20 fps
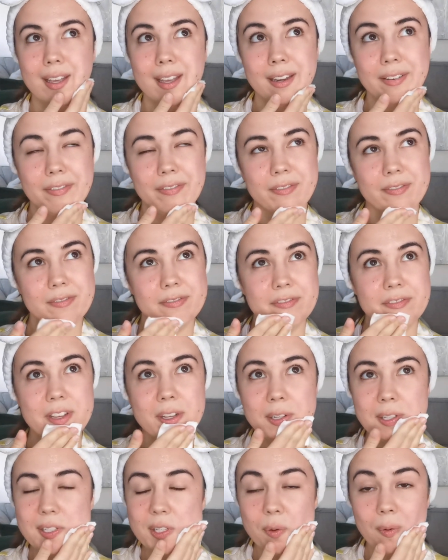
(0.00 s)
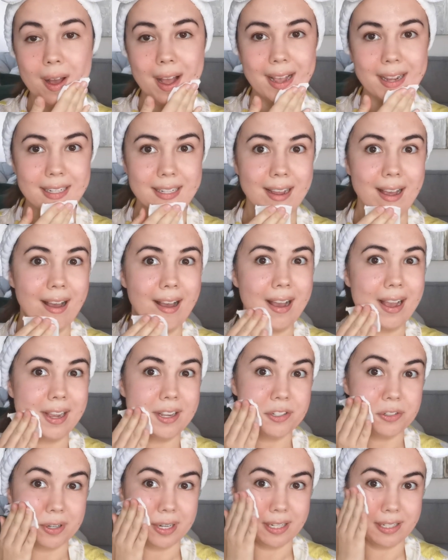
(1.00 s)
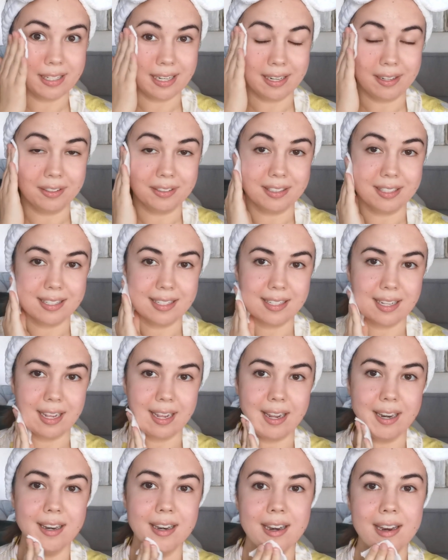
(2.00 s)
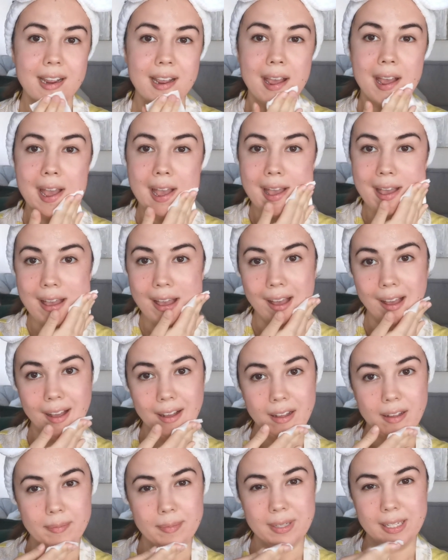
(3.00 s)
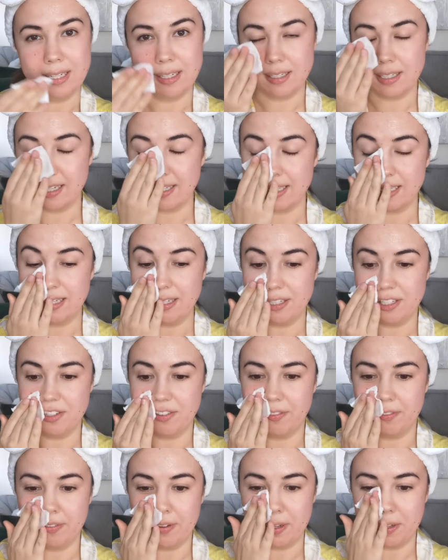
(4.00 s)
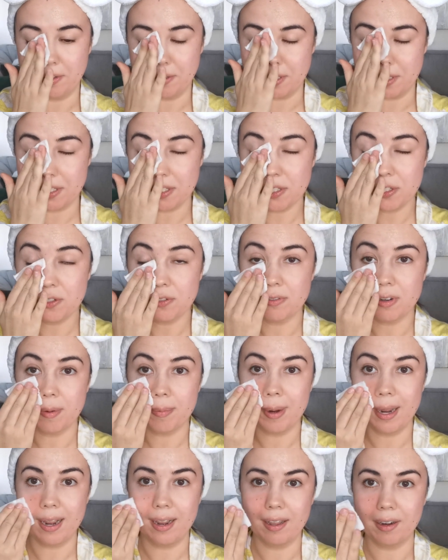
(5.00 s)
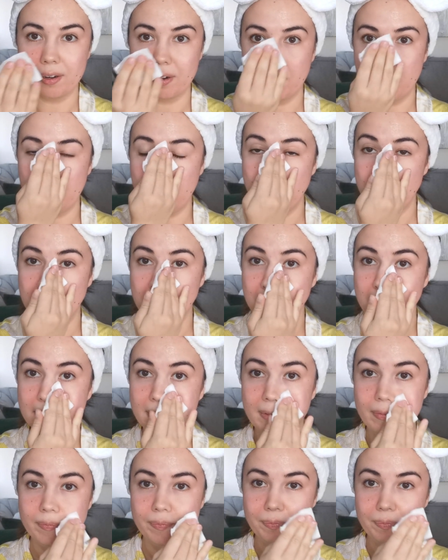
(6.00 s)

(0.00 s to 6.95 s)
it feels quite hydrating on the skin, and it doesn't feel stripping at all.